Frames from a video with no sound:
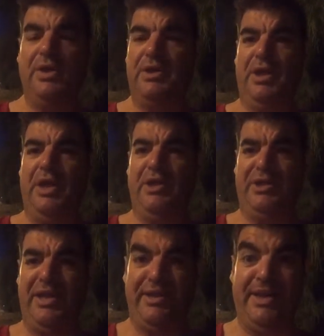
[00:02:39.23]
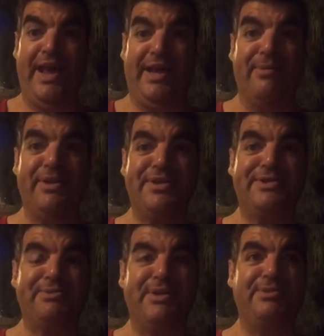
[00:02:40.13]
at the end of the day,
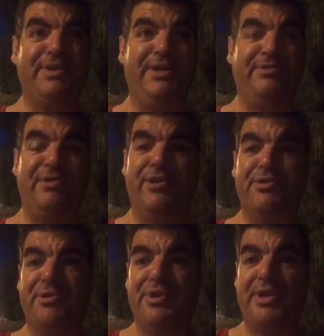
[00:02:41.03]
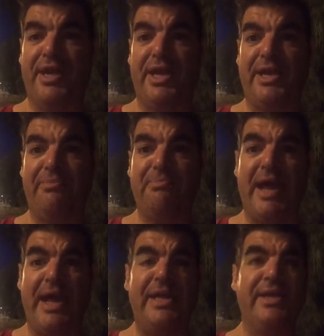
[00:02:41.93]
once we hit the road in
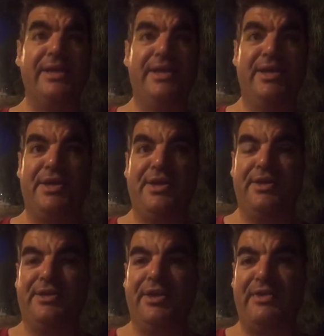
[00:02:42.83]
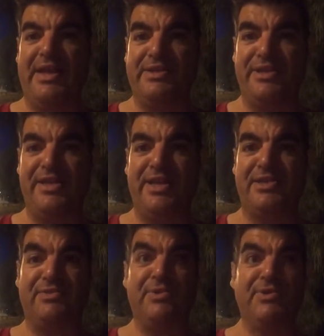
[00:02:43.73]
May, that's it.
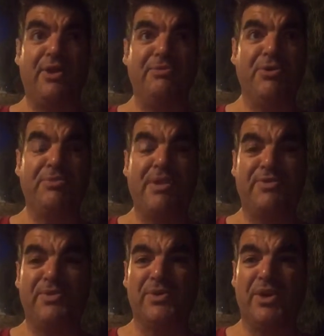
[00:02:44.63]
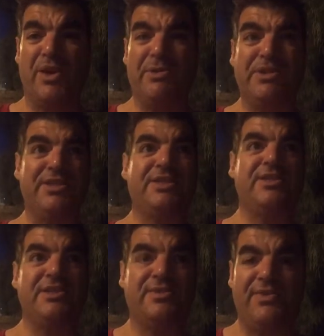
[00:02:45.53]
That's a full-time job. That's full-time
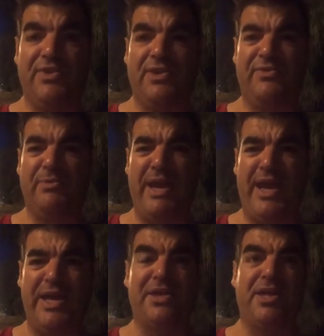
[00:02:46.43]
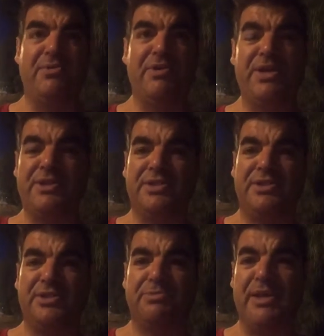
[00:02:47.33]
existence for about 18 weeks. Is
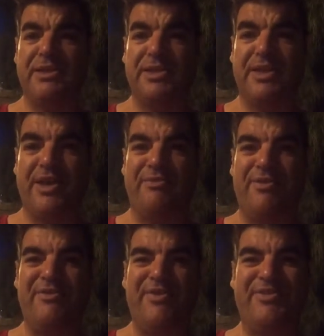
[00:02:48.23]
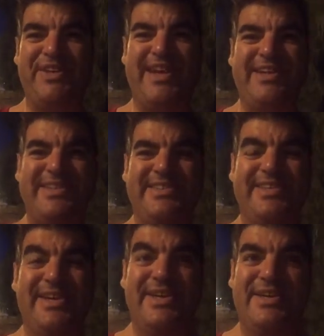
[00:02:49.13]
just basically covering 50Ks
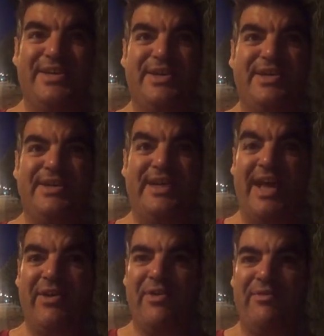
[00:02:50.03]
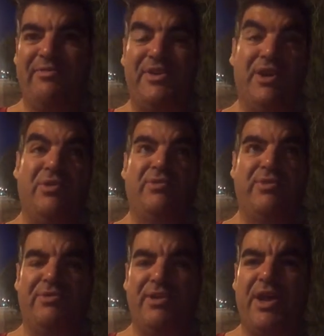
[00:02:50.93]
a day on average,
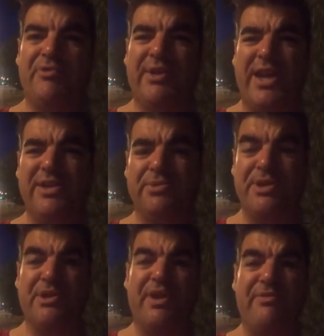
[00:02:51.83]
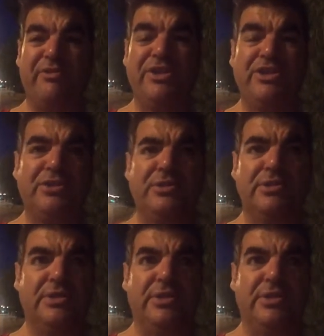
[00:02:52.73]
300Ks a week on average, and